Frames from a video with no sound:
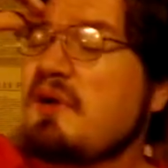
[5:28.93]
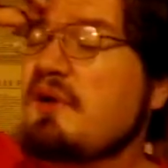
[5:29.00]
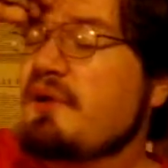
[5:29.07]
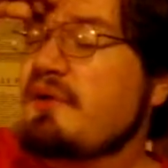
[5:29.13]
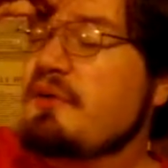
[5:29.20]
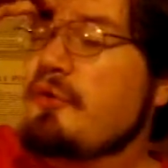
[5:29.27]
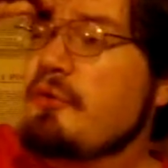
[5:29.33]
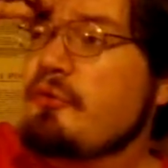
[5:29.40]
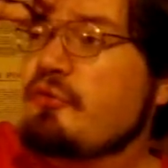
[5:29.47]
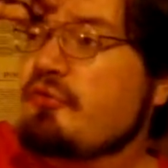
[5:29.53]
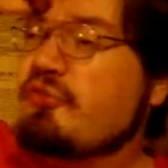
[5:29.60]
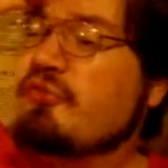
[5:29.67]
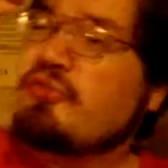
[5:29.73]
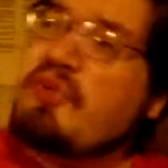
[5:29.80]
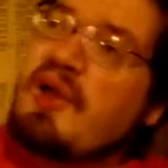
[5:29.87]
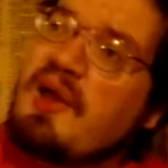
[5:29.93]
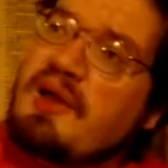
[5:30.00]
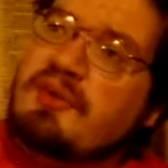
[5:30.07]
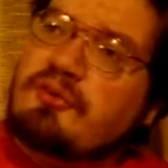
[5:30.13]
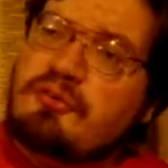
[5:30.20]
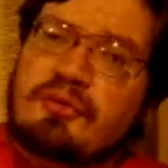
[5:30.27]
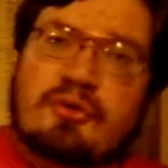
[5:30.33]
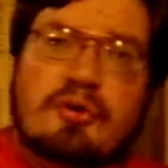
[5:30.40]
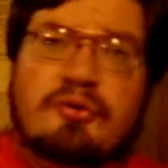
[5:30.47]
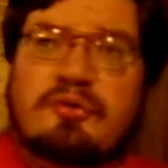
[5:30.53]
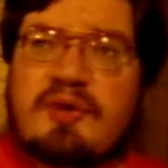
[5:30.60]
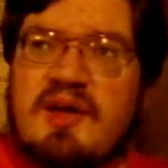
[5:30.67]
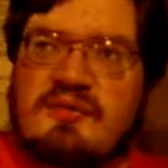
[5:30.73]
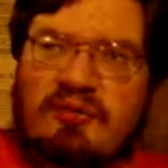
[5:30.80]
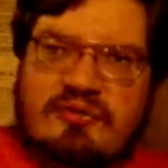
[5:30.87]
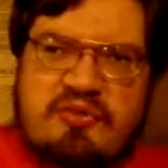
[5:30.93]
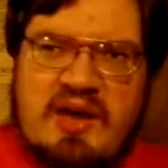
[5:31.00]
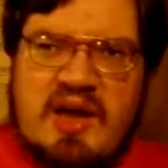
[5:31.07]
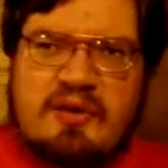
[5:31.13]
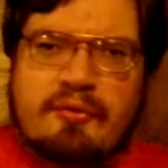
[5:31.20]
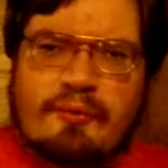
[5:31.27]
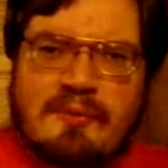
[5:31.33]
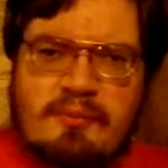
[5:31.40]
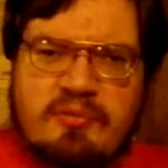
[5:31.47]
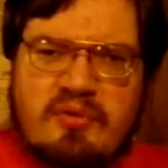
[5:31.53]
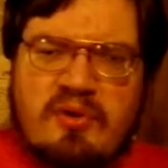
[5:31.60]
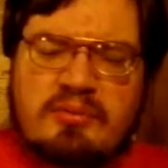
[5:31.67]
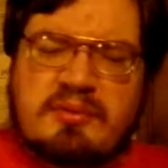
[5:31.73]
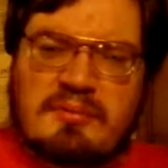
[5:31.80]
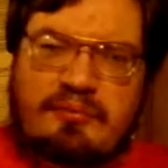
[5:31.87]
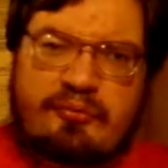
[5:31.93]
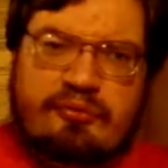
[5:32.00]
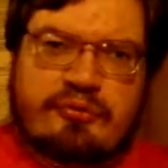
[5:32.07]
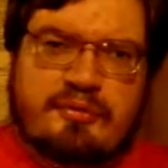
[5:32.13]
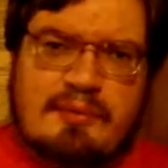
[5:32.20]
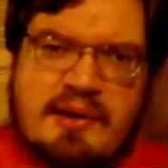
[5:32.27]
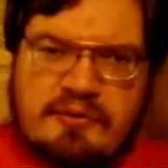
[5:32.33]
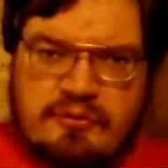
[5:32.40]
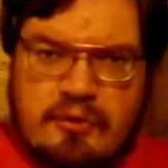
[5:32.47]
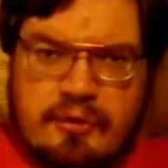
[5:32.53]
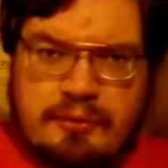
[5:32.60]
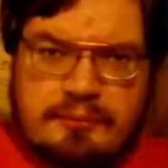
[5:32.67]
You don't ever tackle the problems direct on.